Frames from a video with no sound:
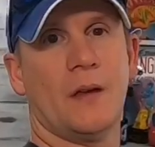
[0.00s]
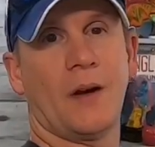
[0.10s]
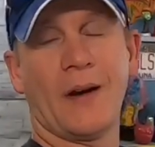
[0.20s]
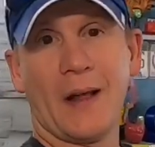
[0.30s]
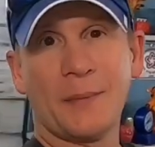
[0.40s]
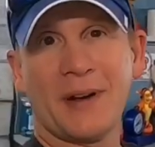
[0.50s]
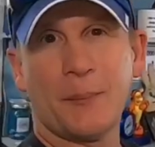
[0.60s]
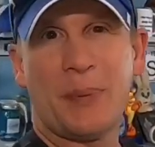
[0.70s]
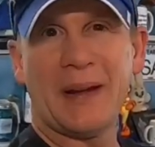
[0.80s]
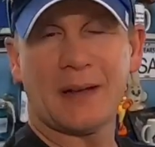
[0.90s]
All right, I'm going
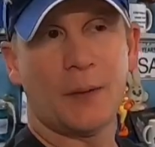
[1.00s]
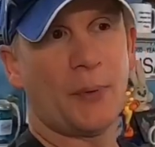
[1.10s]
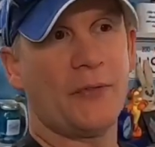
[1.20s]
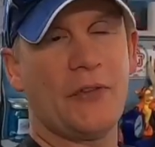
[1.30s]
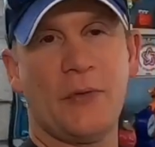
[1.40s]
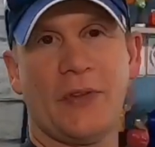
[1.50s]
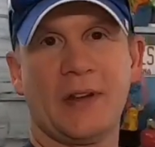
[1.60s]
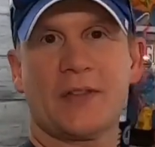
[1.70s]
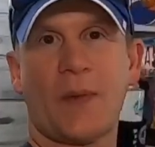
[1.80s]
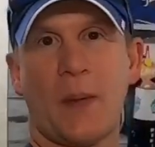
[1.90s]
to pick up a few
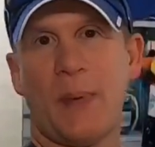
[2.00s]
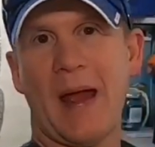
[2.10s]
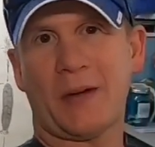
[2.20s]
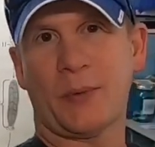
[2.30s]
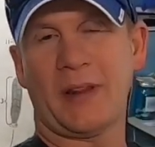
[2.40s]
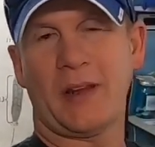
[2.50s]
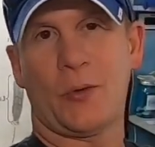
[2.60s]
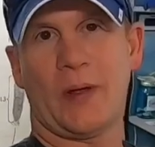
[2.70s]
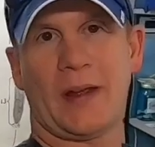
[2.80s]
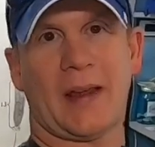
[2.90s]
things from the back really
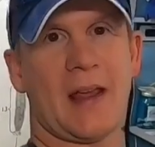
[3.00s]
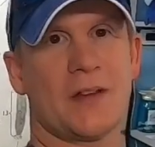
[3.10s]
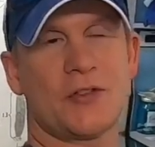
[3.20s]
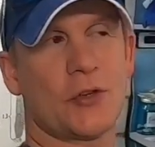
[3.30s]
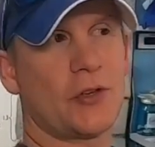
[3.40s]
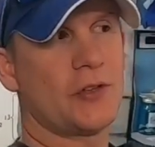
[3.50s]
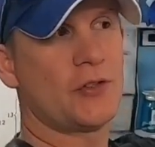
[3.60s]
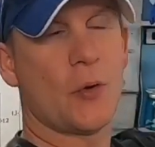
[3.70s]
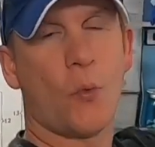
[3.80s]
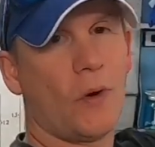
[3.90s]
quick and show you
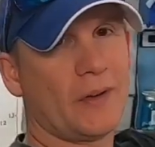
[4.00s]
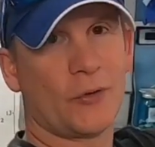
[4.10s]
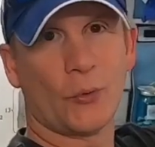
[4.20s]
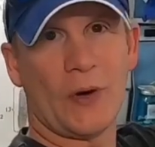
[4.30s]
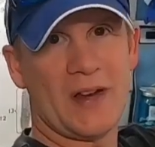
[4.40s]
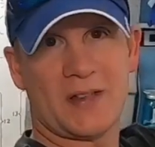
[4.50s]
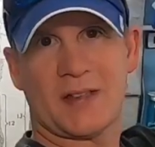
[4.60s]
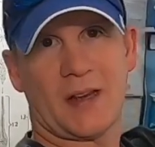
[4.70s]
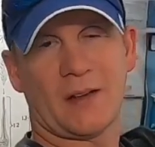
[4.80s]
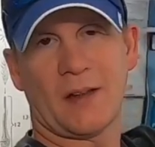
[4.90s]
one great
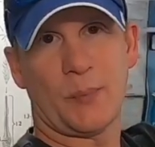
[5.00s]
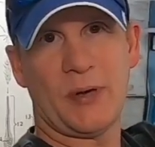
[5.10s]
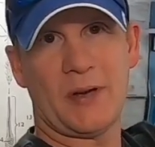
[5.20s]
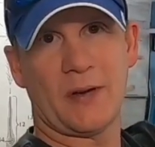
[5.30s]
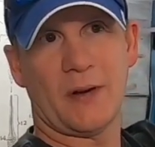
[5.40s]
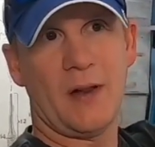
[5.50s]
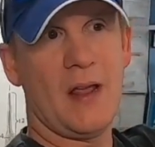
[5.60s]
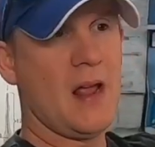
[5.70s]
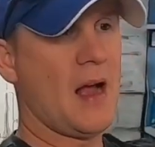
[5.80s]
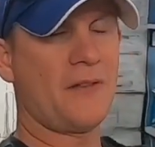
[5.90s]
sale up here.
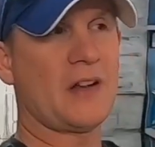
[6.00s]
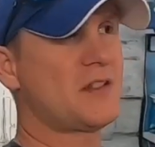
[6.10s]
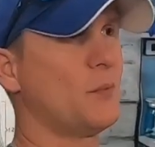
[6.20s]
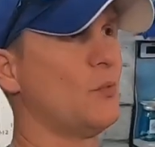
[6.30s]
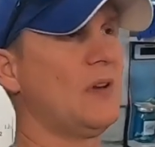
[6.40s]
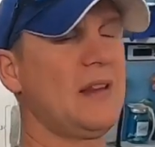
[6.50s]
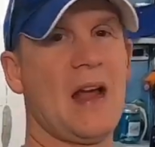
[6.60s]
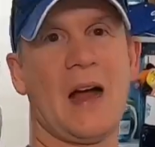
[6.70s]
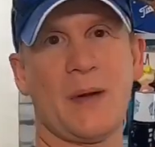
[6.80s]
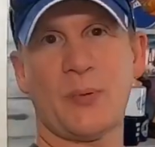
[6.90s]
I've got some really
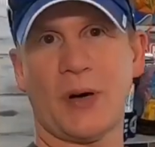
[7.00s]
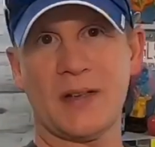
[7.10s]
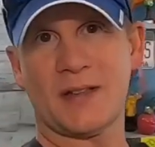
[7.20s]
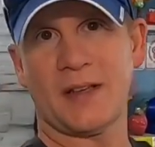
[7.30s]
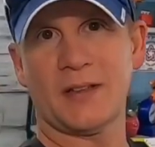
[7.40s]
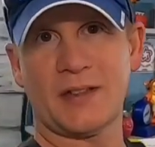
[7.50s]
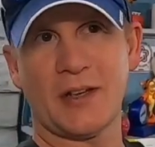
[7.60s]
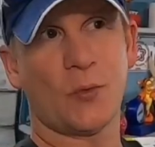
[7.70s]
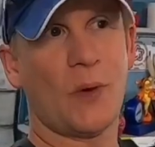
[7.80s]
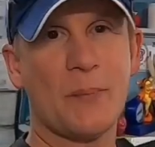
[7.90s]
high price sales
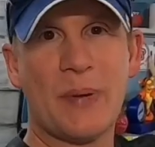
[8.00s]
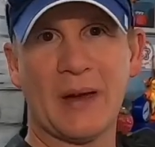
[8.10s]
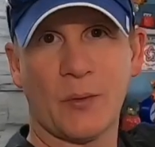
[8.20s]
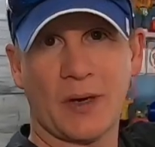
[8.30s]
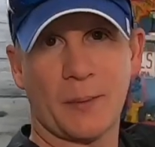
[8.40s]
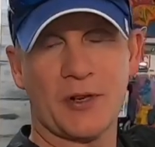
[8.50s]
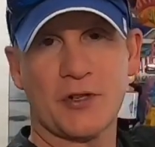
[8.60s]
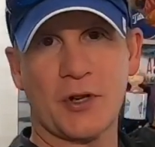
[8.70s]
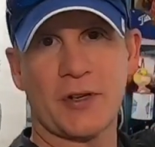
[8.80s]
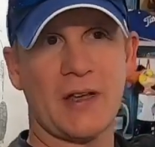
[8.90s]
here, one big one I'm going to
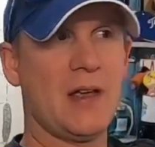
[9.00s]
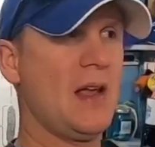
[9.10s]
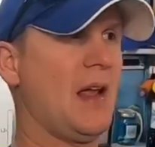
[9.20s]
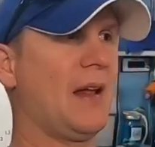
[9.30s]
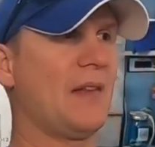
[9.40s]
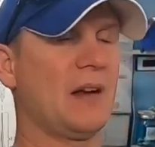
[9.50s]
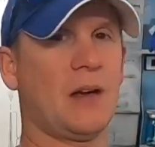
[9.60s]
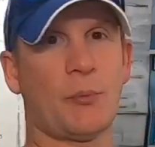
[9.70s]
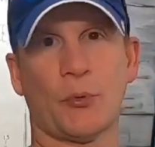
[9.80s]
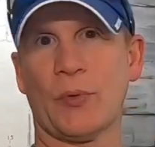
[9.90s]
show you, and then a
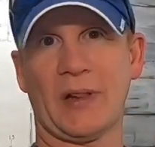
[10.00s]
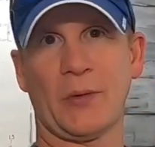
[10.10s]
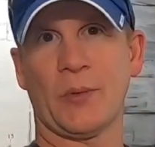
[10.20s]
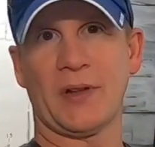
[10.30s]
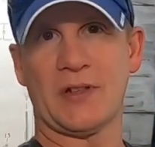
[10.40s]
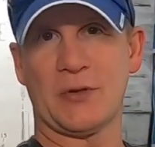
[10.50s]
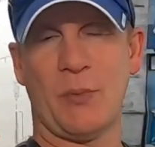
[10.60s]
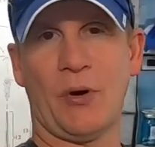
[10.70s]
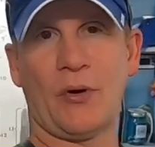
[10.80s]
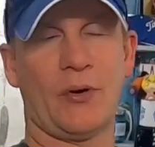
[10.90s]
couple really, really
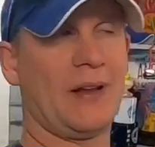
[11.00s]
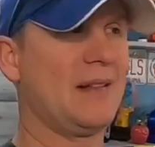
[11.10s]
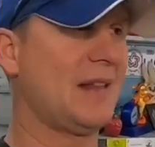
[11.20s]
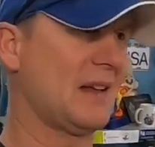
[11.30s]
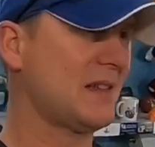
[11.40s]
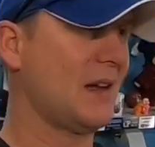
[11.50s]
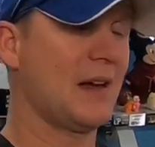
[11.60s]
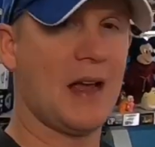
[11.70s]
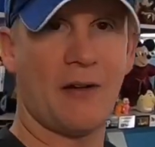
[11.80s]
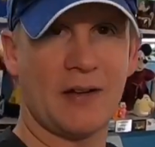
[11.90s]
small, and that's kind
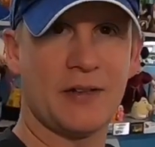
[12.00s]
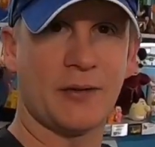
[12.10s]
of how I do